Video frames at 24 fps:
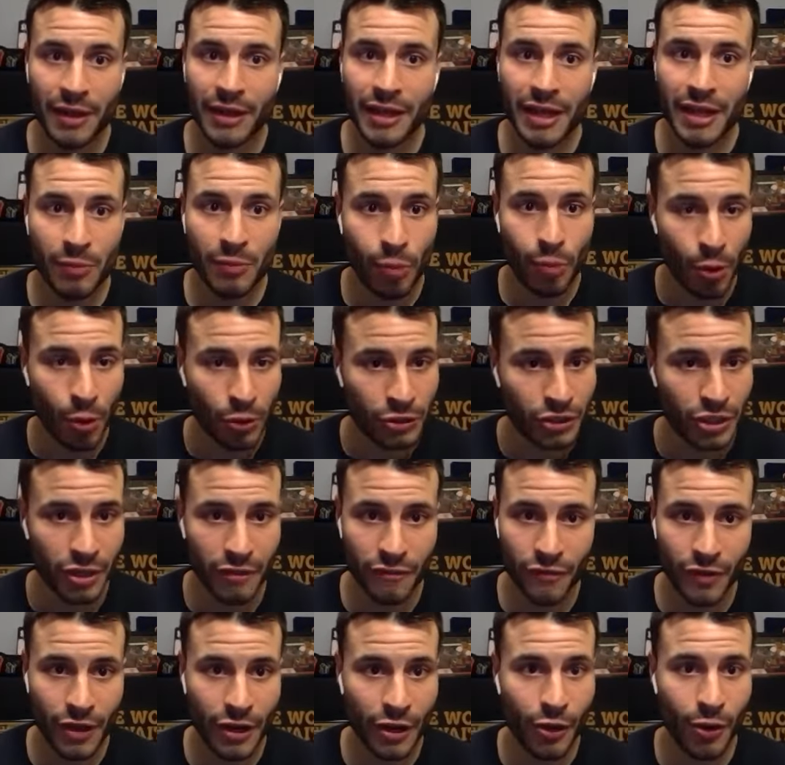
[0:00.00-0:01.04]
He posted a
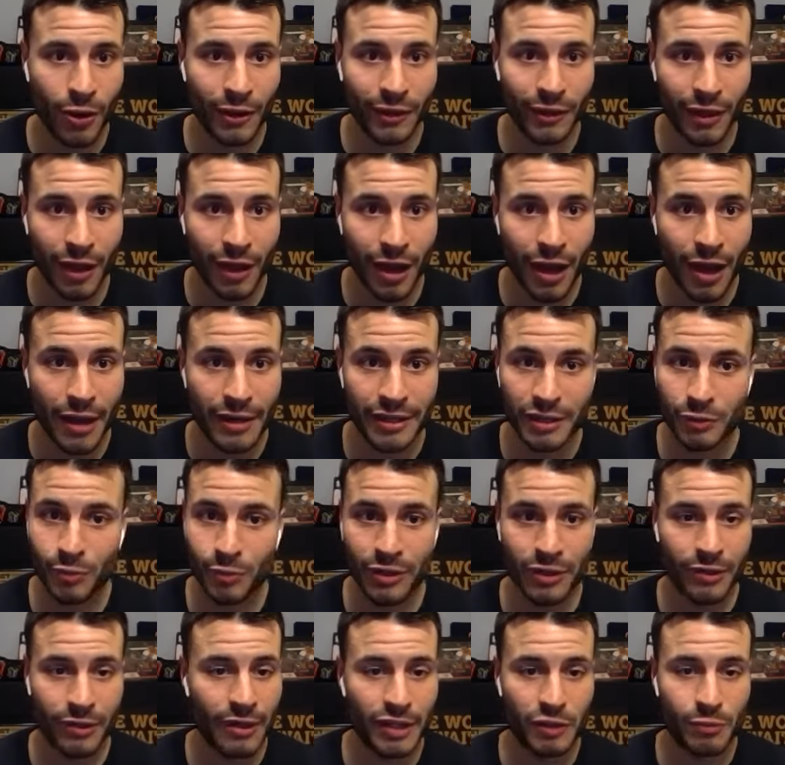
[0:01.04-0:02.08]
video
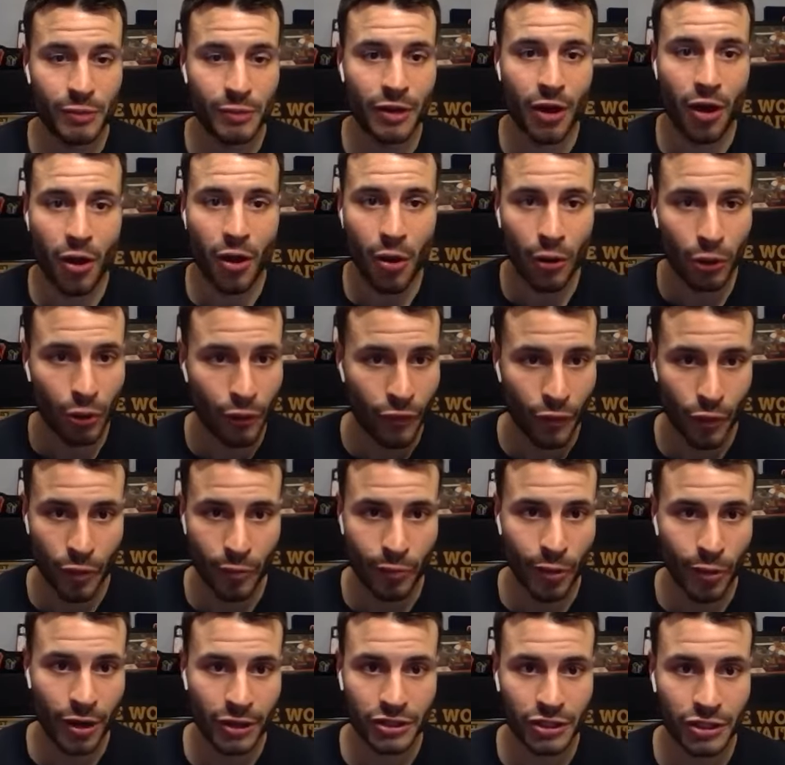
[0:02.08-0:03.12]
online. It's been all over the
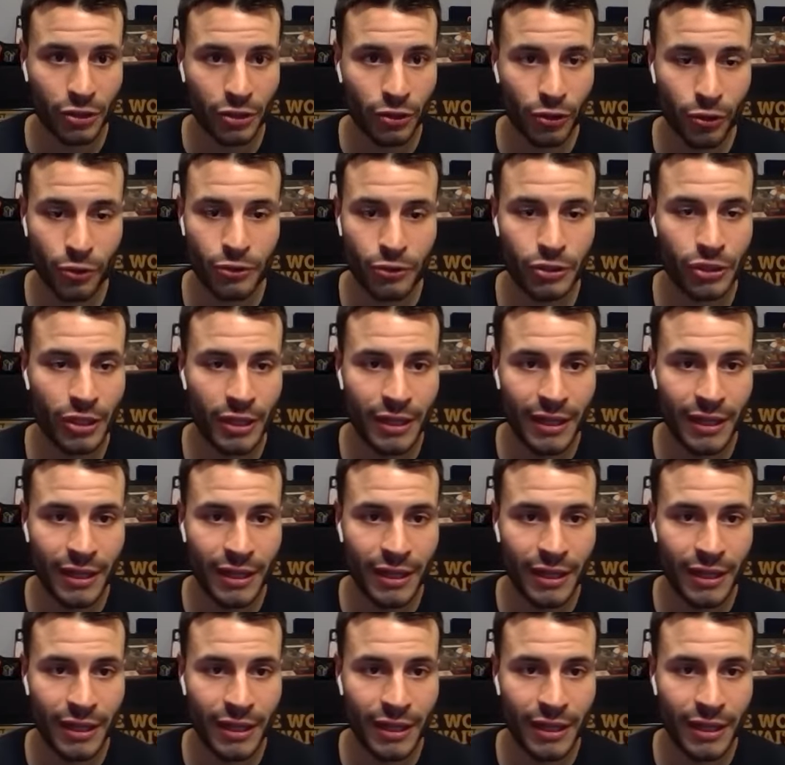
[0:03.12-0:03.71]
boxing news